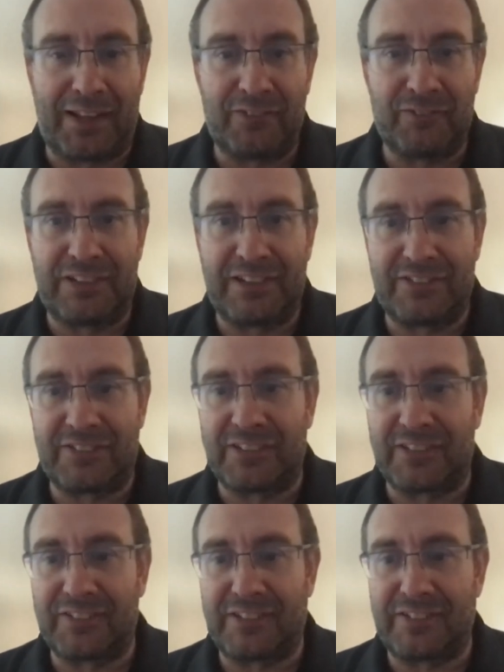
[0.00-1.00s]
Hopefully,
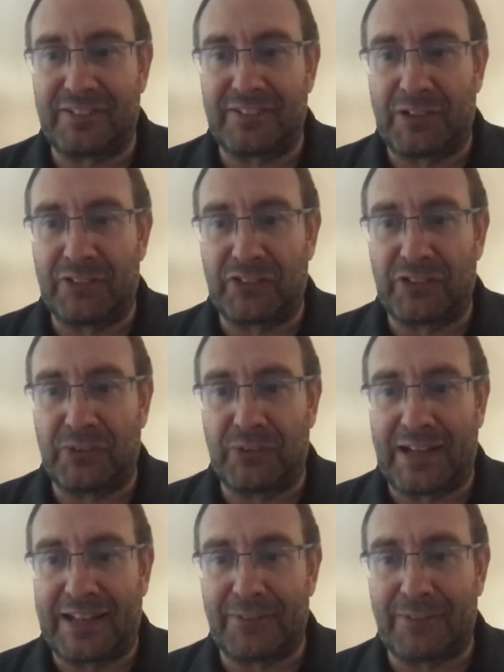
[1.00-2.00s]
Liston can see some of those
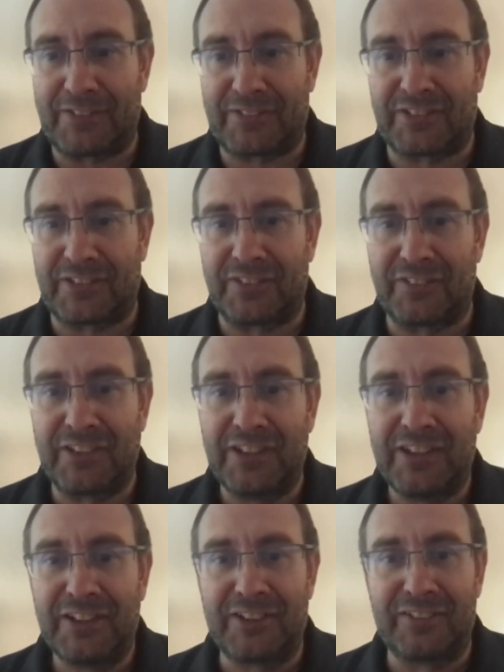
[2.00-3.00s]
Q&A questions,
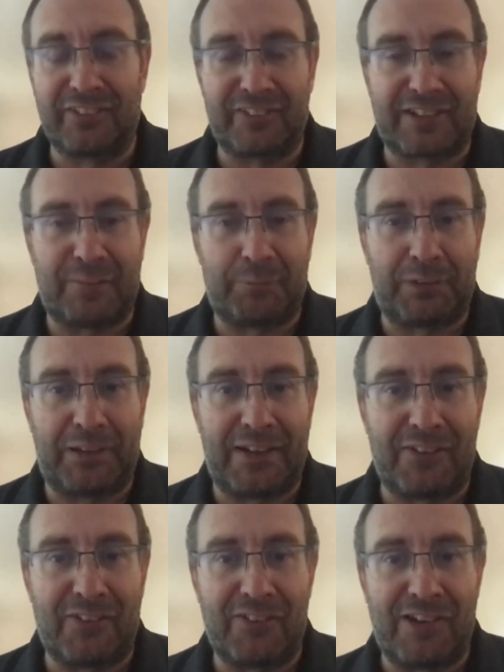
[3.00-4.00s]
because there's a couple
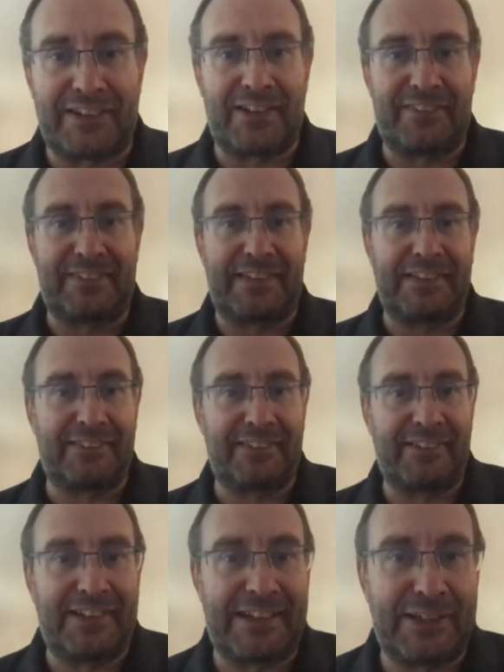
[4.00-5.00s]
there already. I think
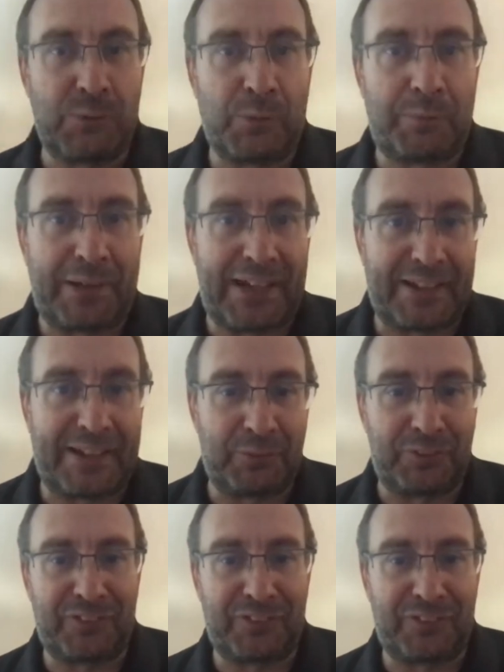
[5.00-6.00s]
that he will be
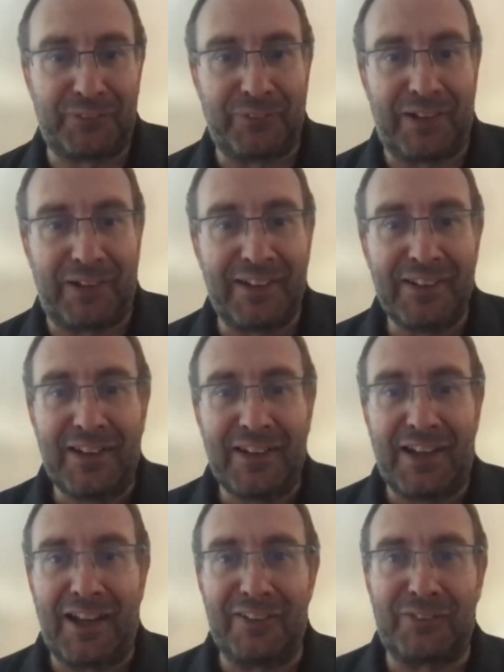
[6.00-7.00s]
able to
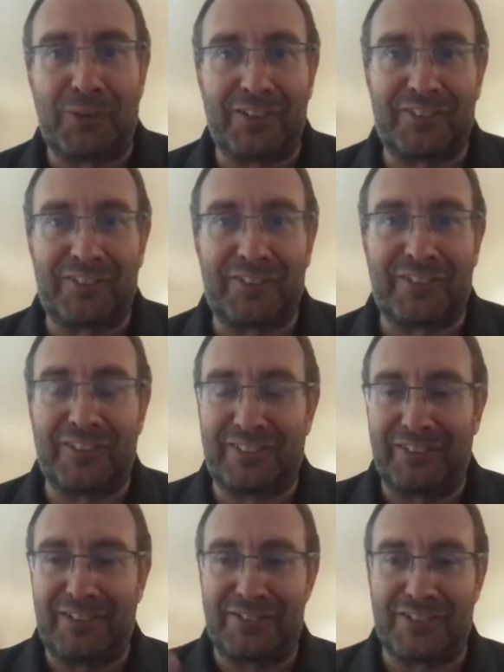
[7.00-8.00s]
answer.
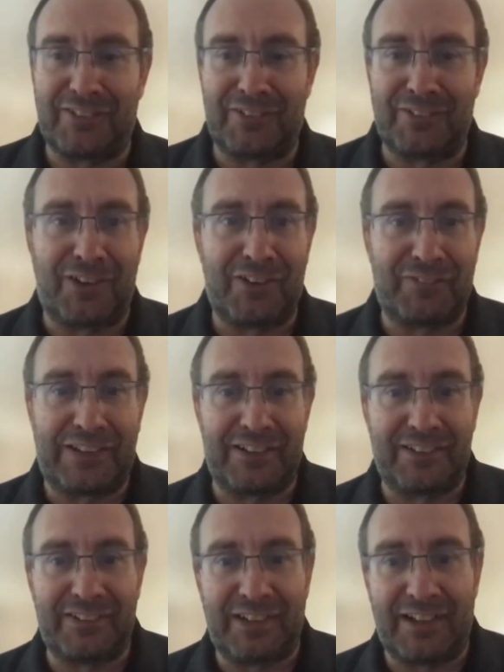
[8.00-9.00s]
So Liston, do
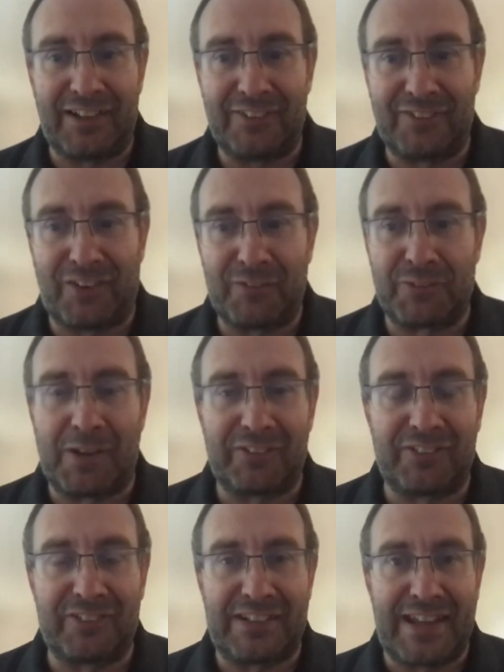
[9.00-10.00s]
dive in and
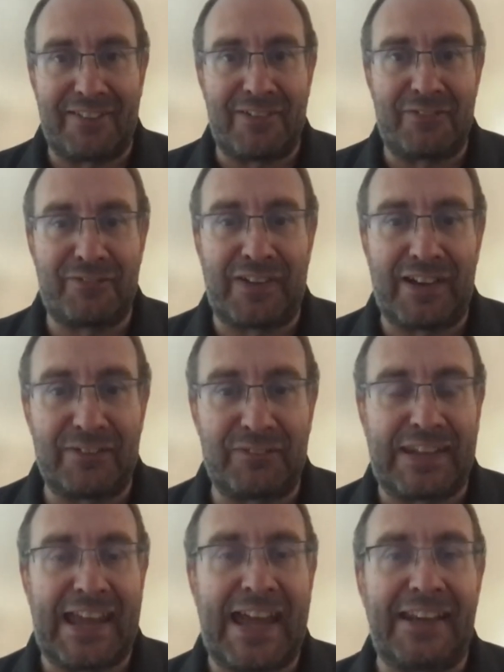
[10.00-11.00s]
type some answers in
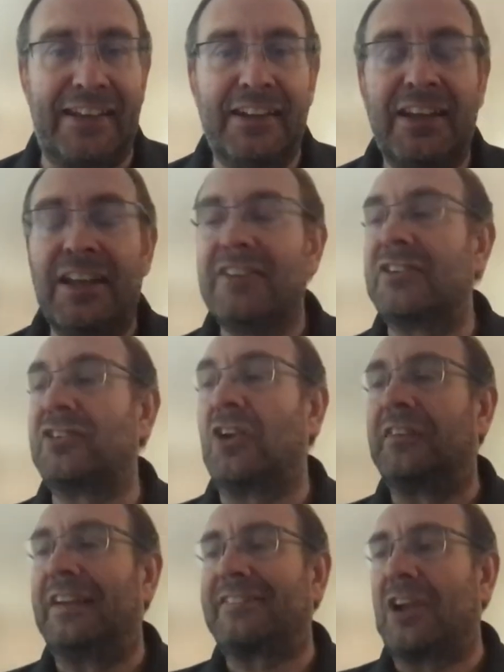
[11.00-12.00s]
there if you can.
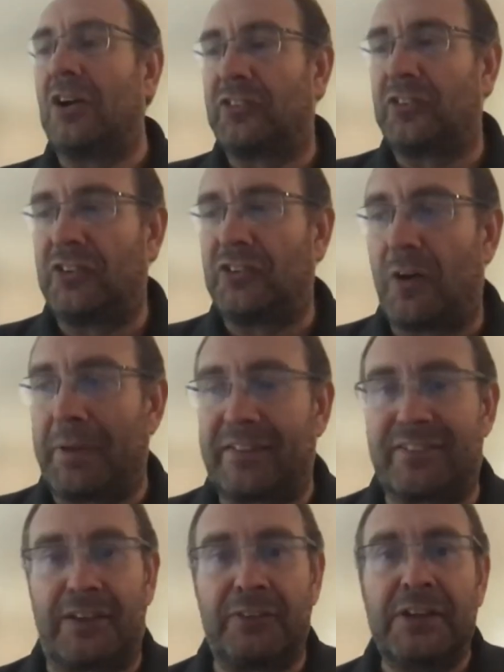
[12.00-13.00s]
So Jonathan, let's
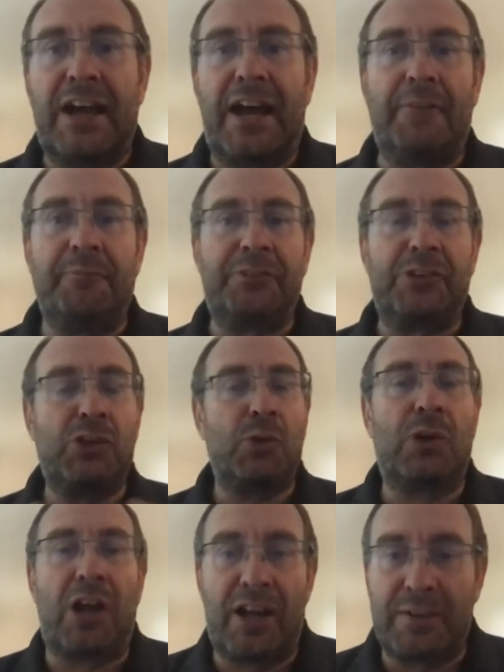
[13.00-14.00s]
get on to the topic. So
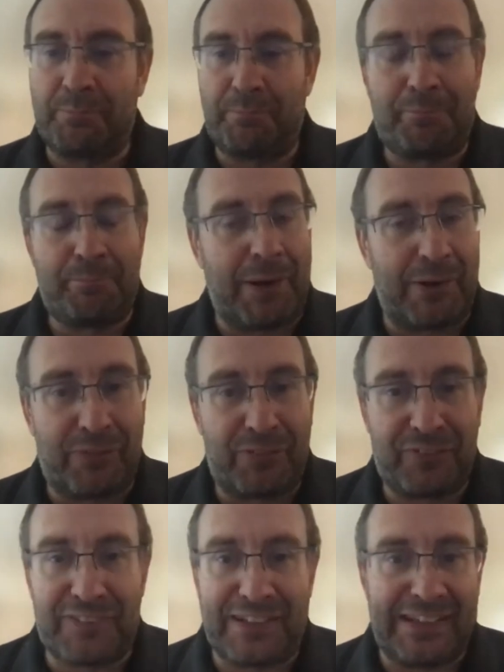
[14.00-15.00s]
you and
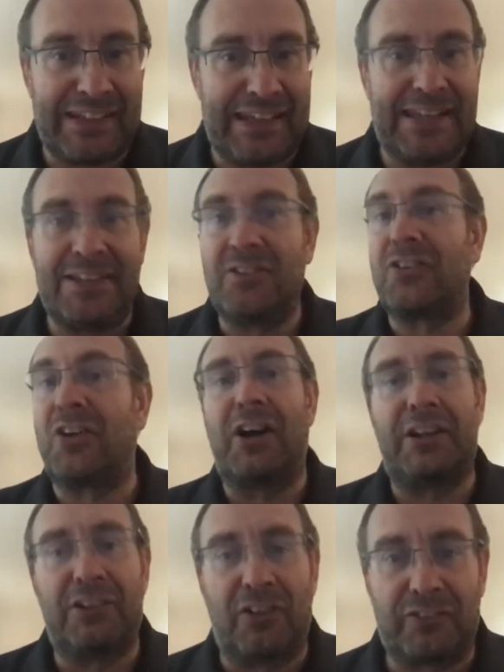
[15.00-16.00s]
I both
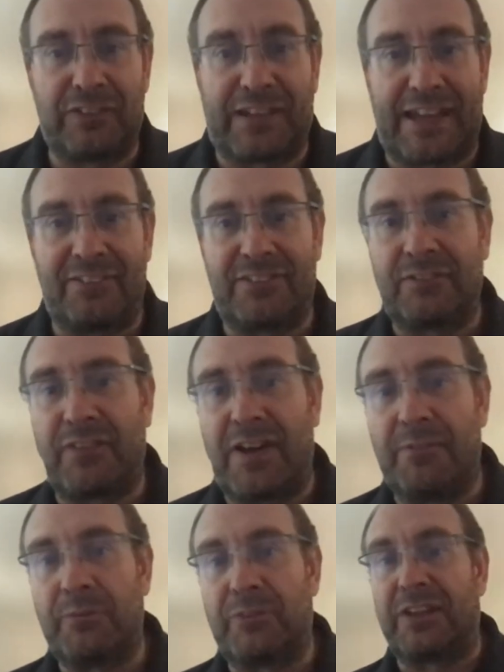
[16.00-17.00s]
see inside lots
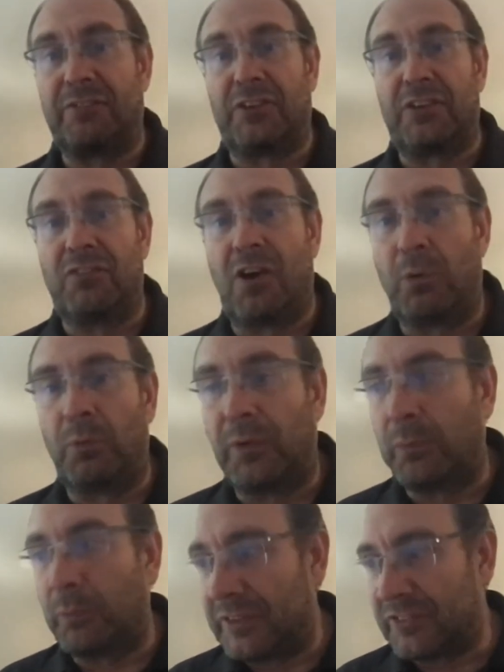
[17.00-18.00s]
of accounting firms,
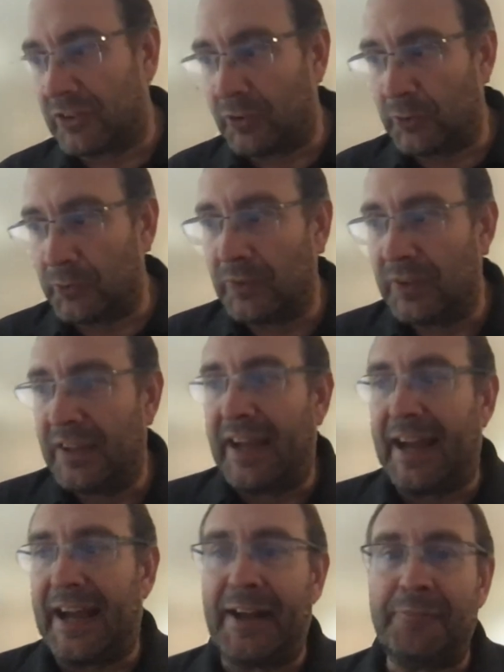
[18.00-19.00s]
given the role that we
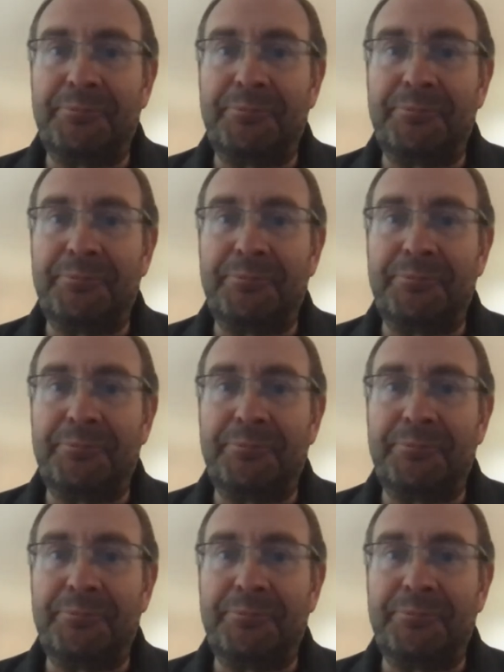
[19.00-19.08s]
do.